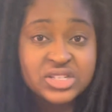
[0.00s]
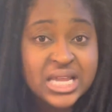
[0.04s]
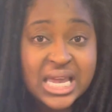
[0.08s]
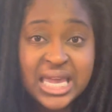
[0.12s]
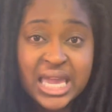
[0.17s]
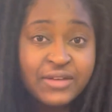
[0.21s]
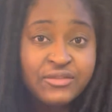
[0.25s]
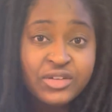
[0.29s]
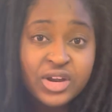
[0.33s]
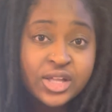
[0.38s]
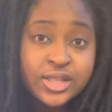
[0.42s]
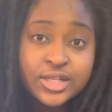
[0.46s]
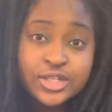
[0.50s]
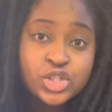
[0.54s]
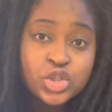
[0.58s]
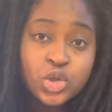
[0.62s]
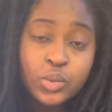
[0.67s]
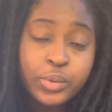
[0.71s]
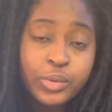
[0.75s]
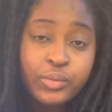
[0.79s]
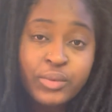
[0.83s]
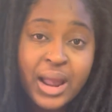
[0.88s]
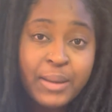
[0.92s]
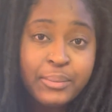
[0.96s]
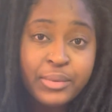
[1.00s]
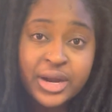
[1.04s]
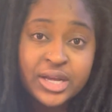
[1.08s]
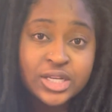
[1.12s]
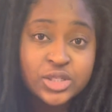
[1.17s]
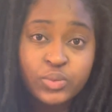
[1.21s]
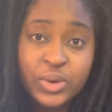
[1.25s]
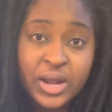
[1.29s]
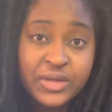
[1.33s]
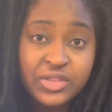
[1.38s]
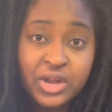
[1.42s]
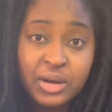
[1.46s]
like every other stupid rapper has
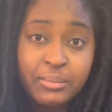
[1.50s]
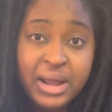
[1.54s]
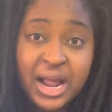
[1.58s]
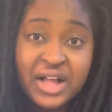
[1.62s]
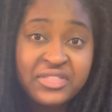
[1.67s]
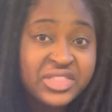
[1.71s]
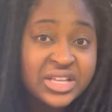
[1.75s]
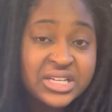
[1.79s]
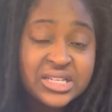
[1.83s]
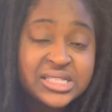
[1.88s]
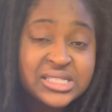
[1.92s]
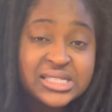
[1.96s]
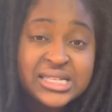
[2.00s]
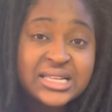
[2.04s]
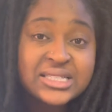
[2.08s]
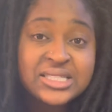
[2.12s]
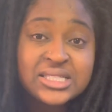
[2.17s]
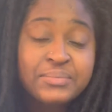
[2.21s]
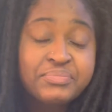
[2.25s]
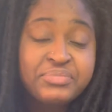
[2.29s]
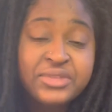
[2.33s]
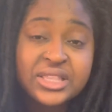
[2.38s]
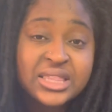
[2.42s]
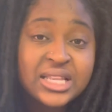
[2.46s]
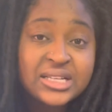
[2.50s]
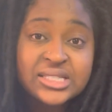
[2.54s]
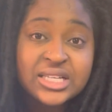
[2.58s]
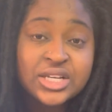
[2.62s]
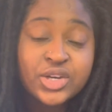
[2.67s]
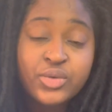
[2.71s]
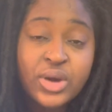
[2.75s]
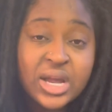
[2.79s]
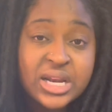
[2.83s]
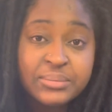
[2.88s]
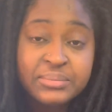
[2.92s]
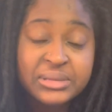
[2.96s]
run their mouth and said something that's
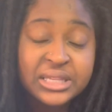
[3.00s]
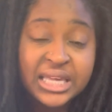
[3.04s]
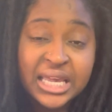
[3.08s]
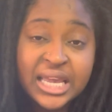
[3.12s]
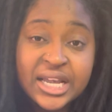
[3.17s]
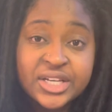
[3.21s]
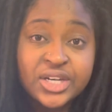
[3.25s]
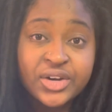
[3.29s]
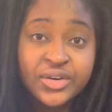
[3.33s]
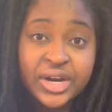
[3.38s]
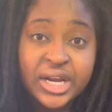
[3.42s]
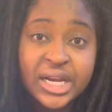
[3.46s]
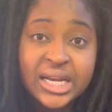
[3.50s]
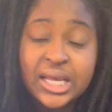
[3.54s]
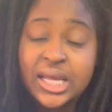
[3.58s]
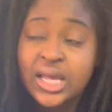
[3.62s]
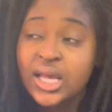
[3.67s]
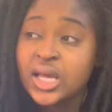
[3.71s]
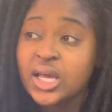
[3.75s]
incredibly ignorant.